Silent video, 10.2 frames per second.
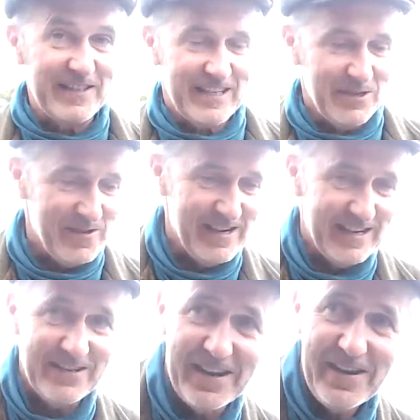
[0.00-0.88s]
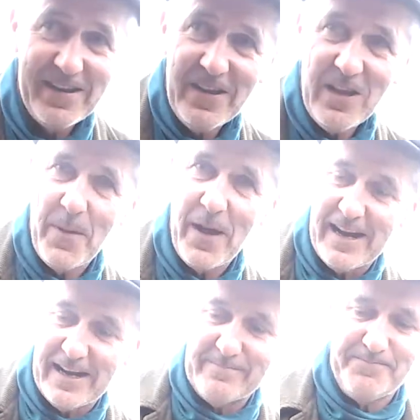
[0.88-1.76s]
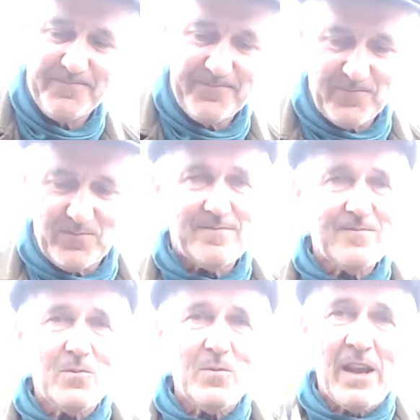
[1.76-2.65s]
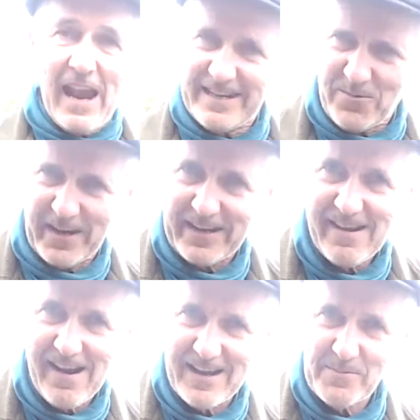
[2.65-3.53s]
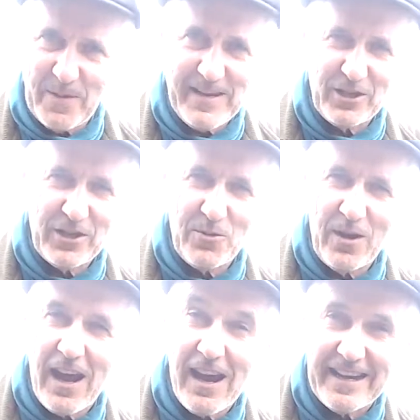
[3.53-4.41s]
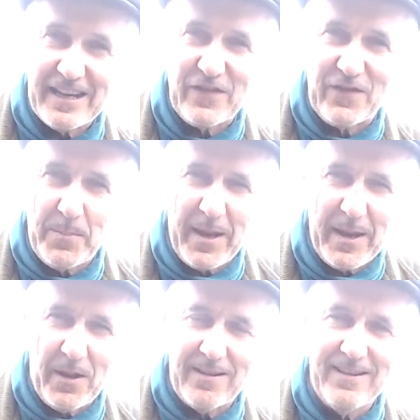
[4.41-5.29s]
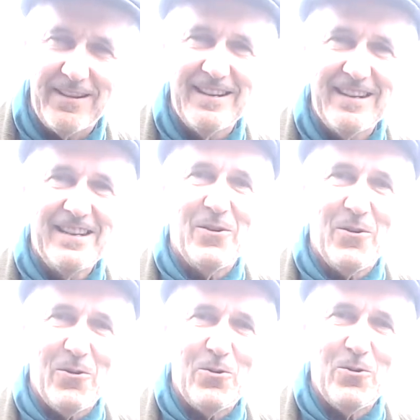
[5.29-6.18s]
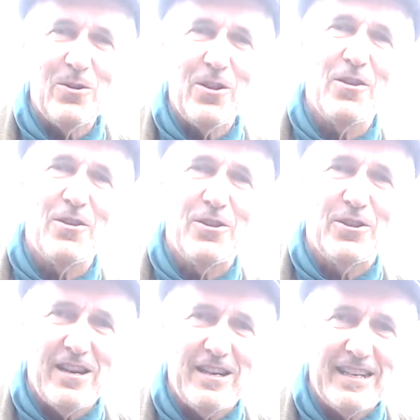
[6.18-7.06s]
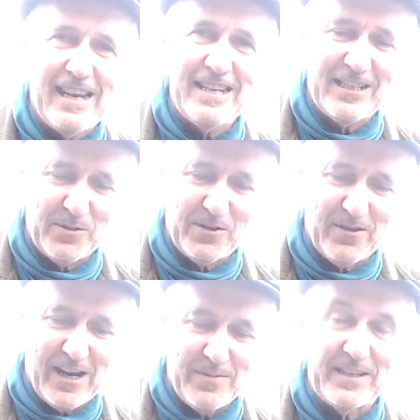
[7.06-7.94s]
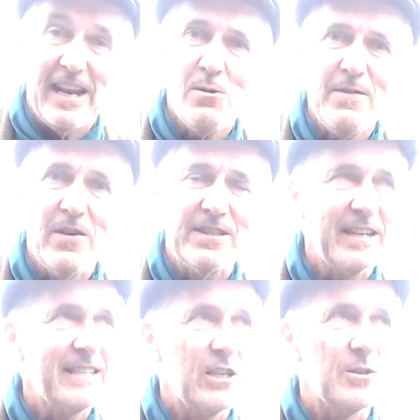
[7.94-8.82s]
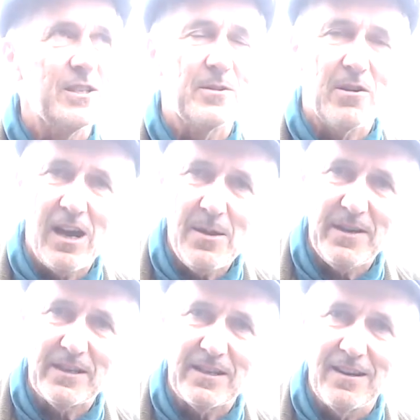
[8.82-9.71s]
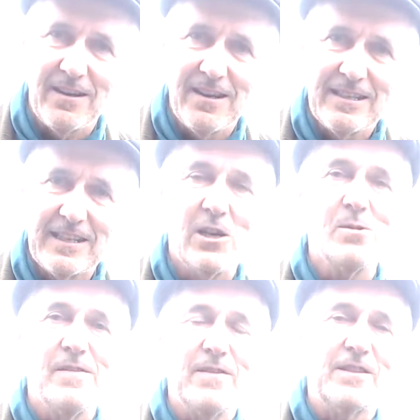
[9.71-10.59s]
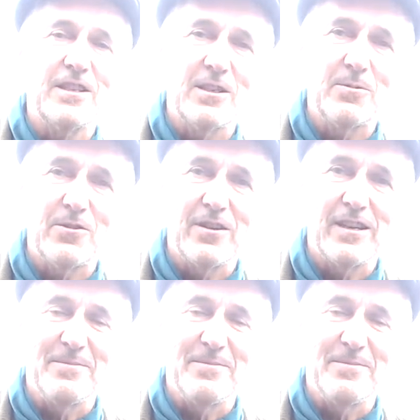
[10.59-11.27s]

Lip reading: working or not. Anyway, speaking to you live, people. All 38 subscribers. No, we've got 600 subscribers. So if you've just subscribed,